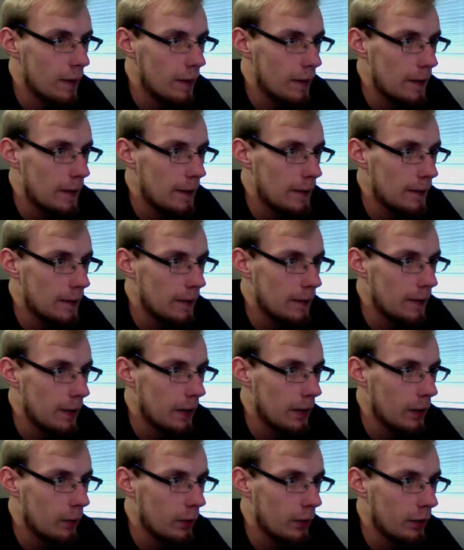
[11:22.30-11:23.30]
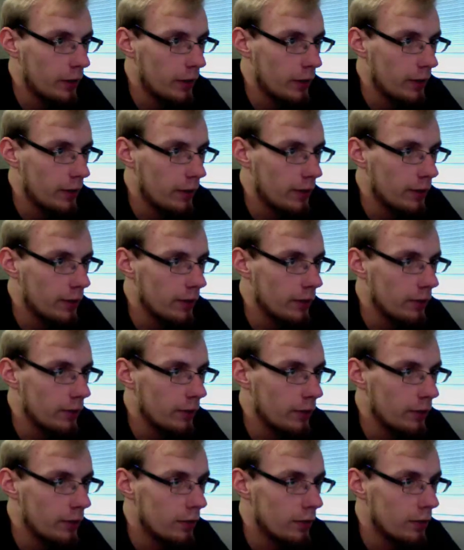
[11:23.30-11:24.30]
And again, I want to get
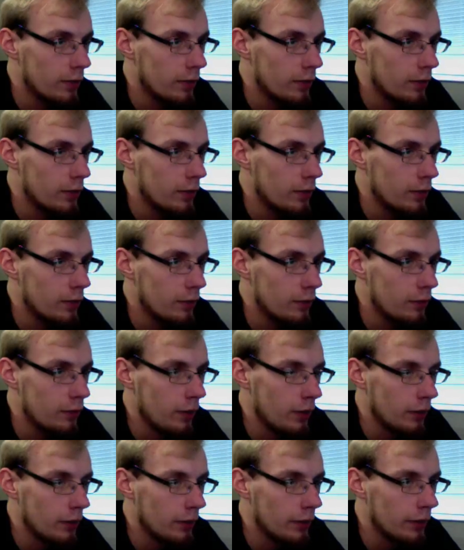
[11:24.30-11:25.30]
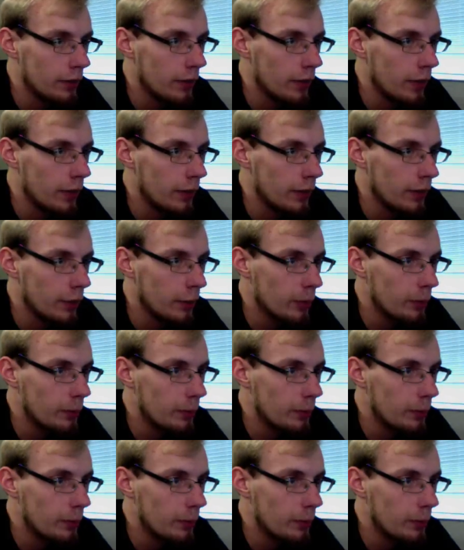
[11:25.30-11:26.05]
these fairly lined up